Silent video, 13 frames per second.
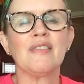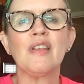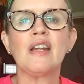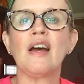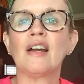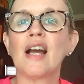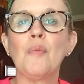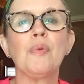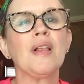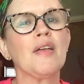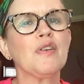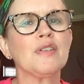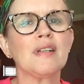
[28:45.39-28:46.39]
And then a
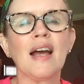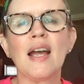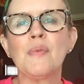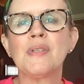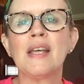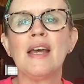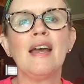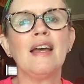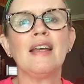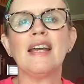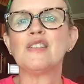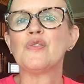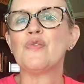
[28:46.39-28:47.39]
couple other times,
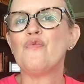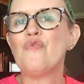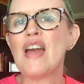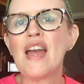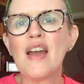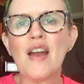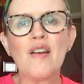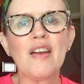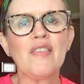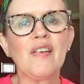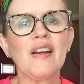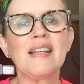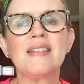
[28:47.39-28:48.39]
it's very,
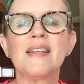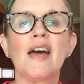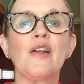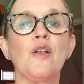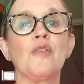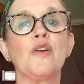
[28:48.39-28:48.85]
very subtle.